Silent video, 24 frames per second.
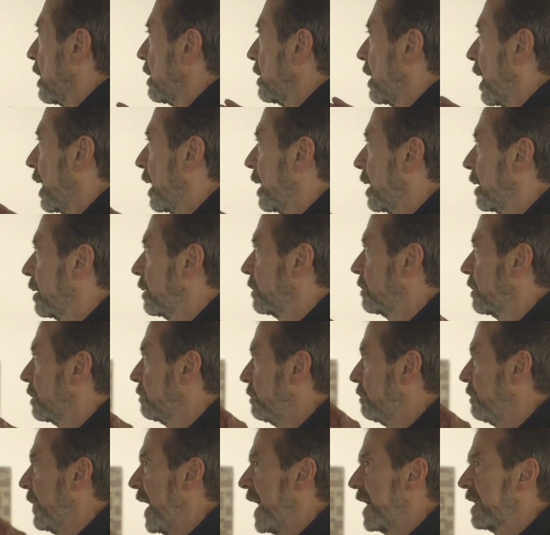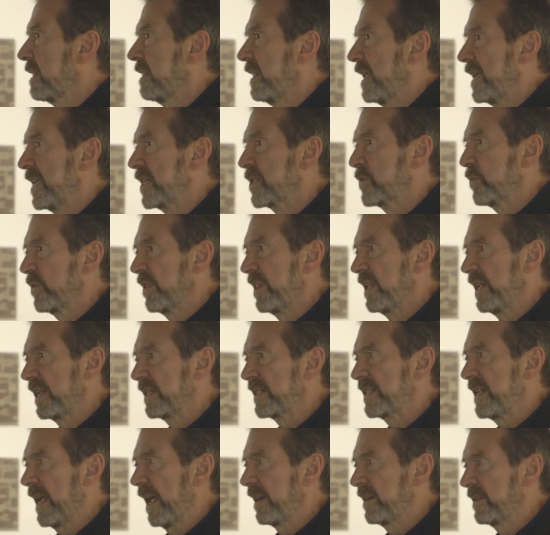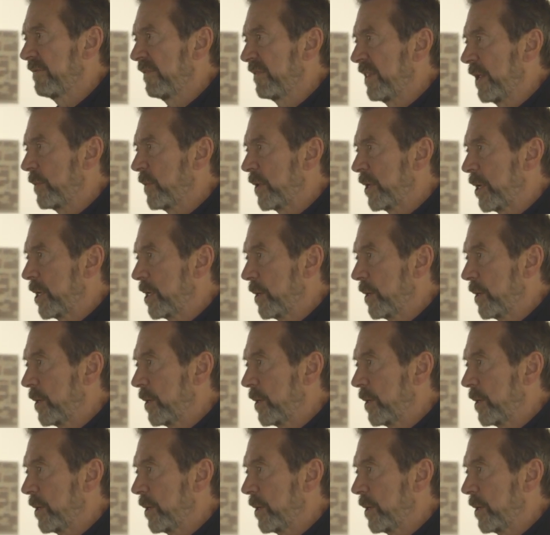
uh, make these with the intent of them